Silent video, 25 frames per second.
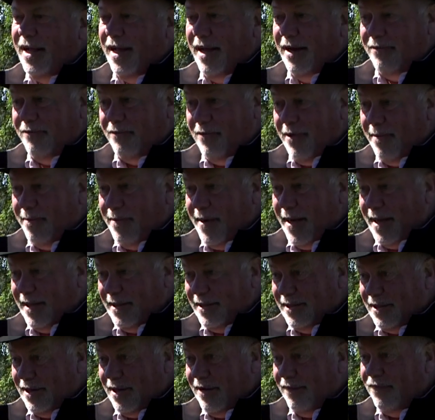and
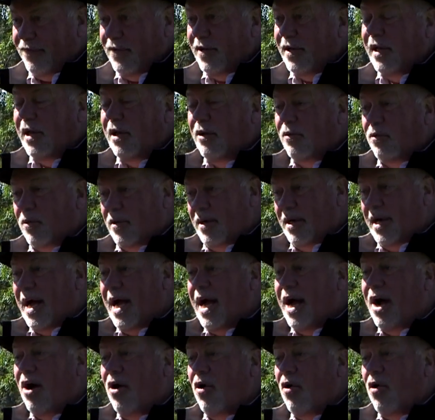ribeye stuff, we're
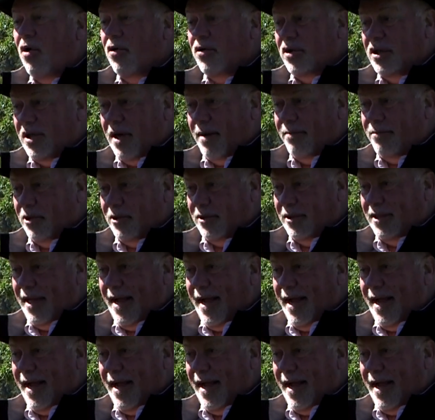now doubled